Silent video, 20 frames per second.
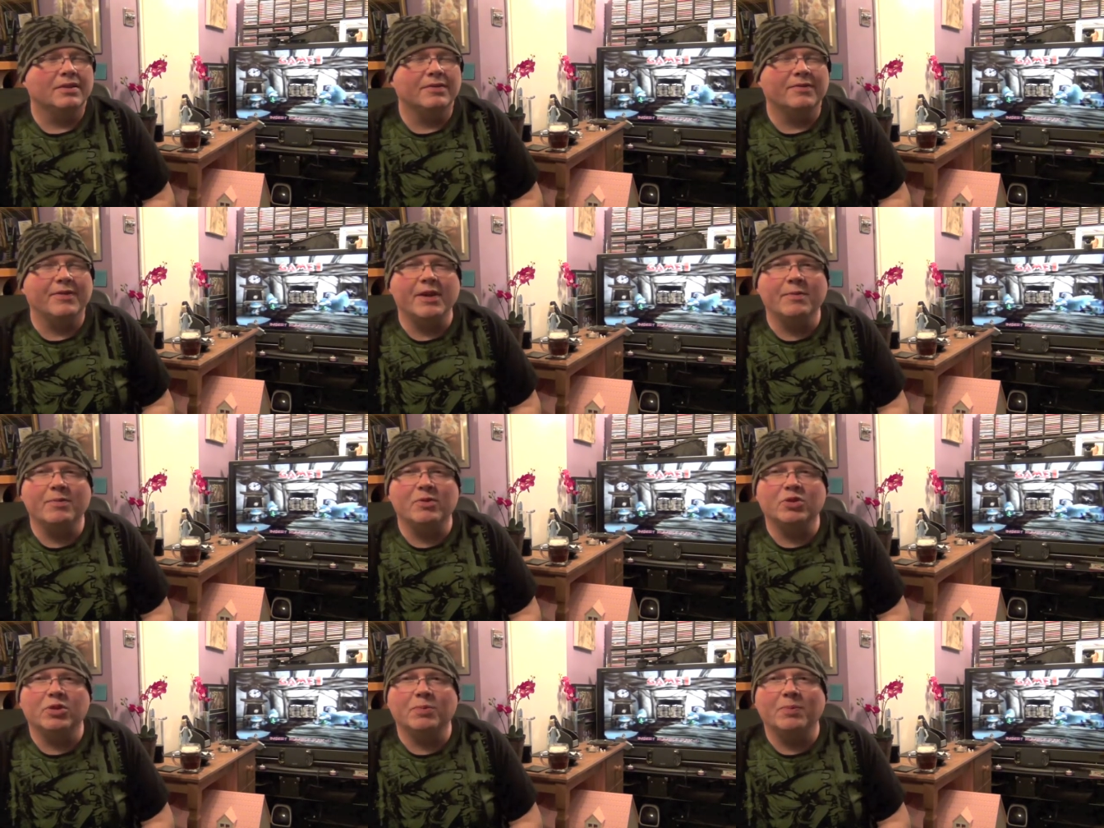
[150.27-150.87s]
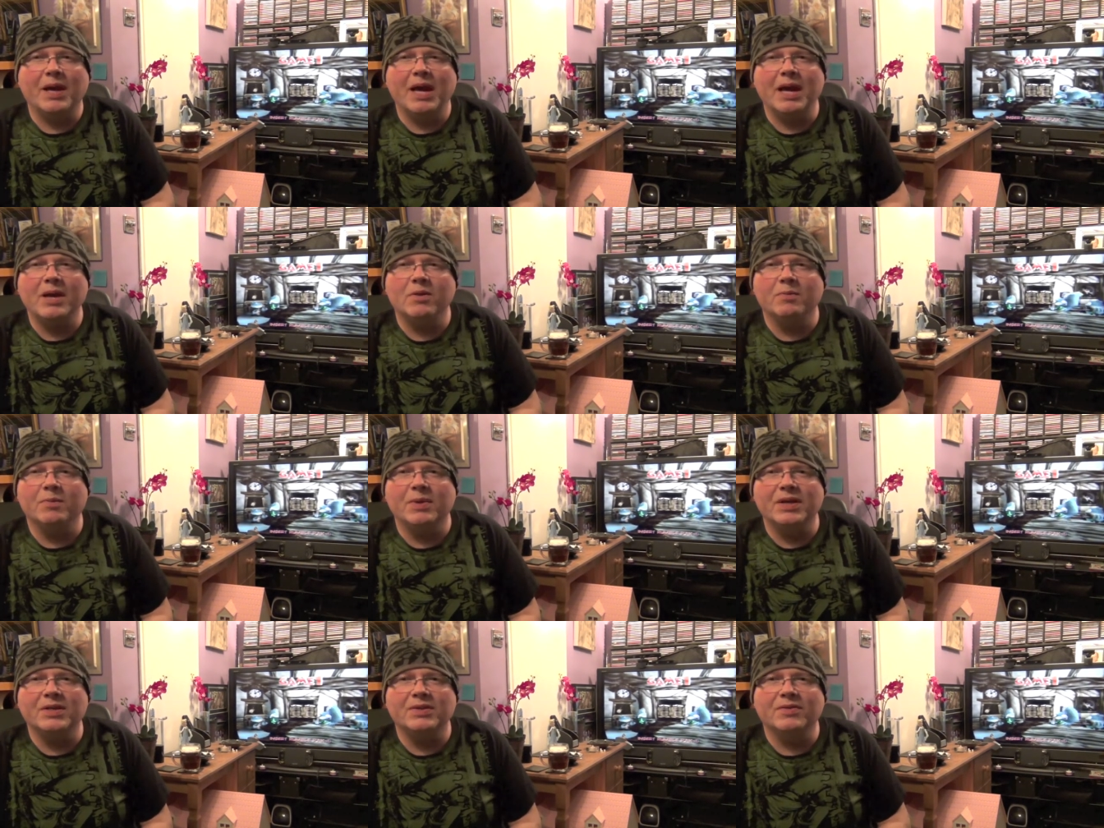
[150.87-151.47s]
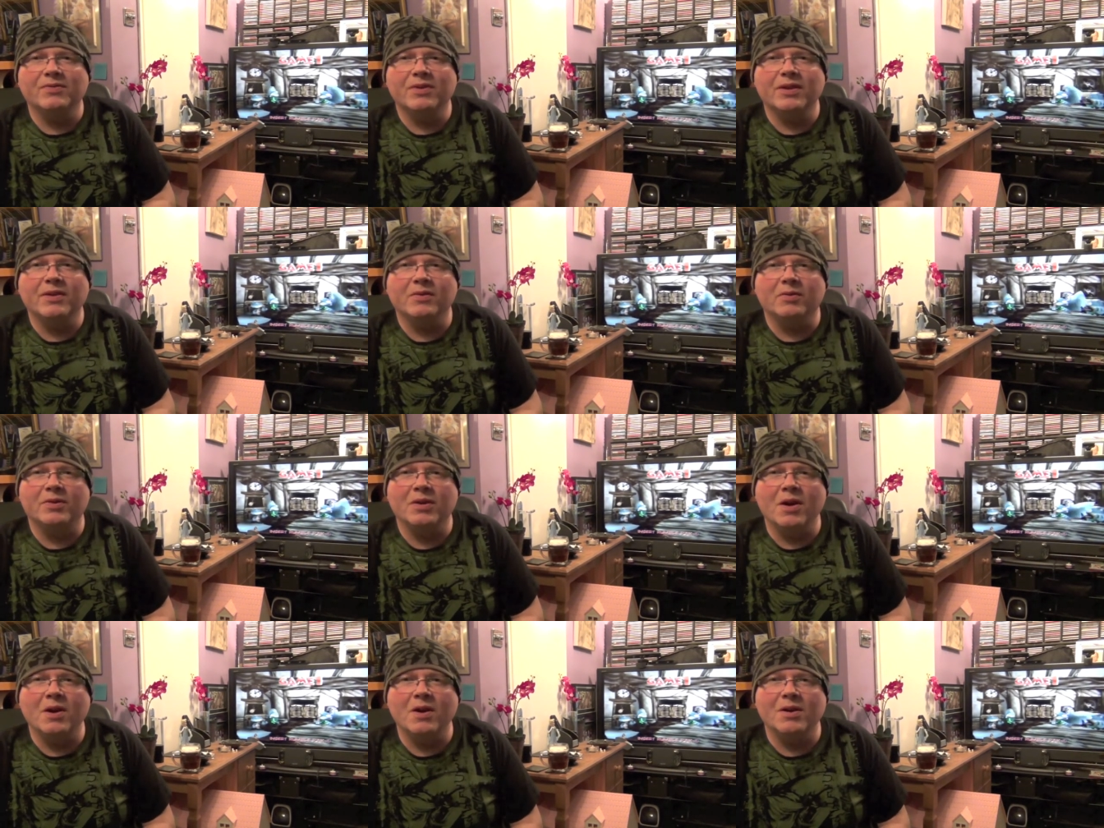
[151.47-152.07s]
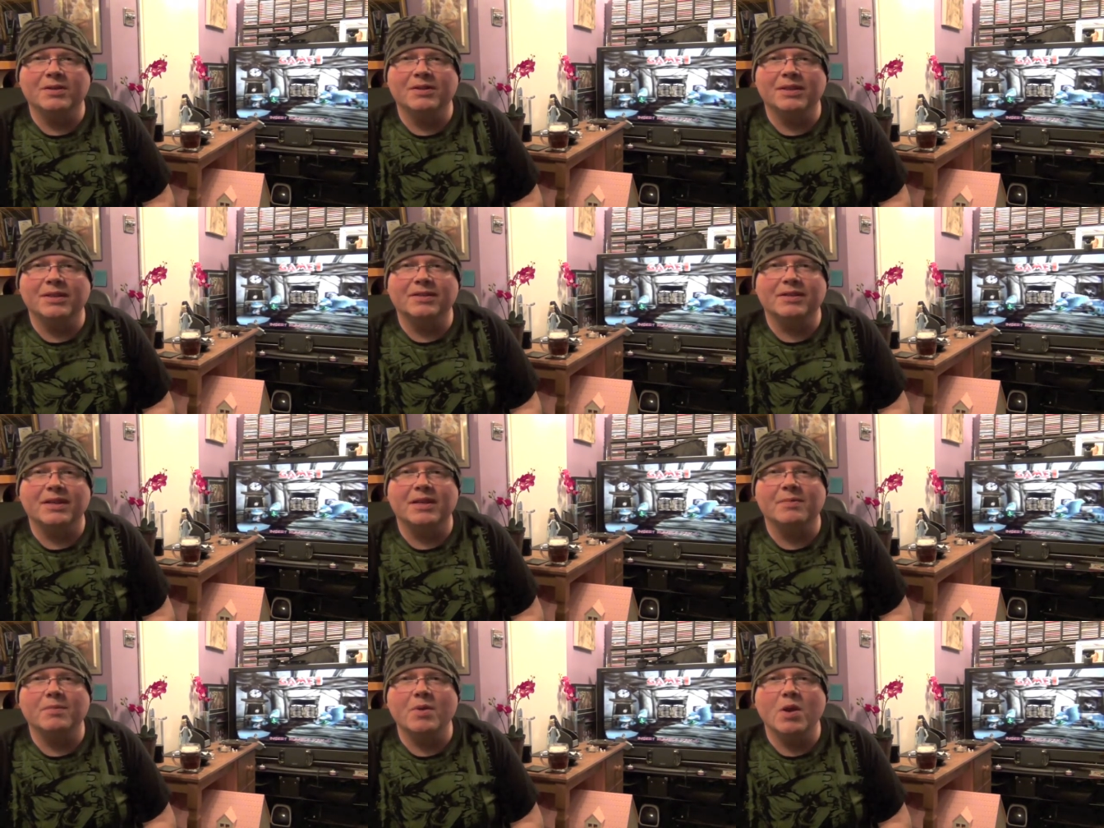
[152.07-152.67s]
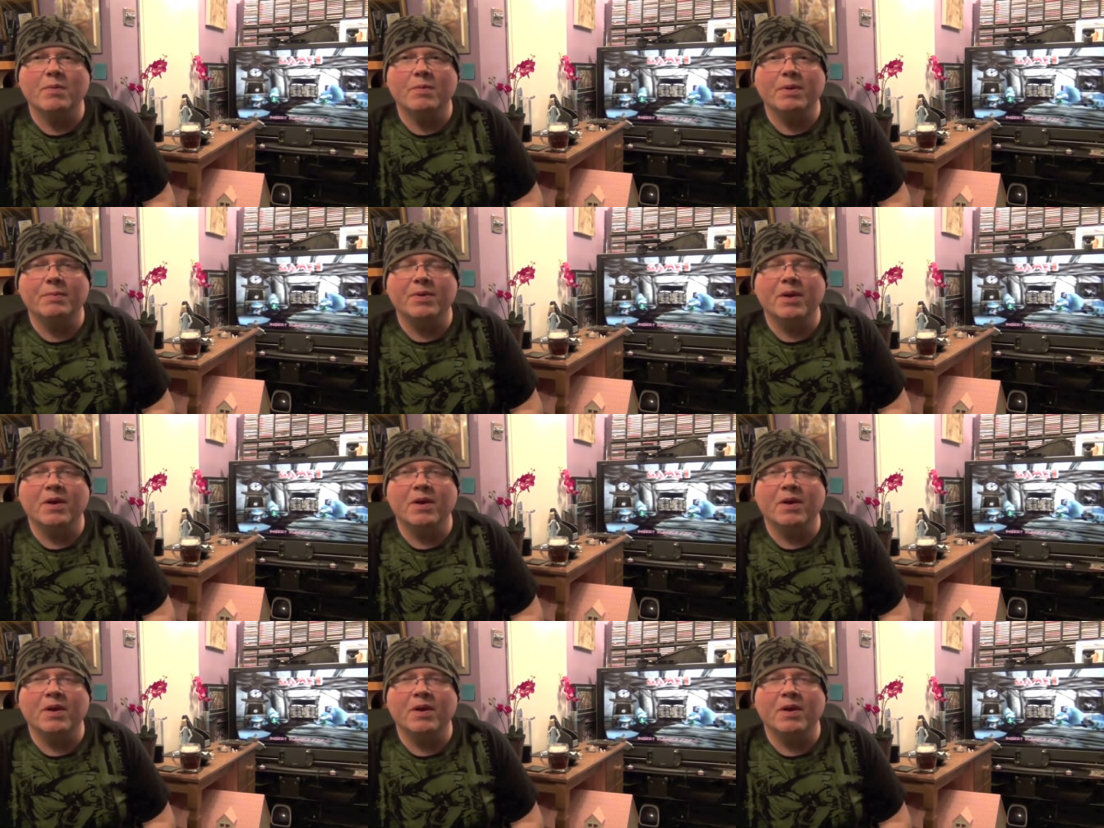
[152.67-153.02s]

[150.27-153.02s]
available in Japan on PS3 on the hard disk at the moment,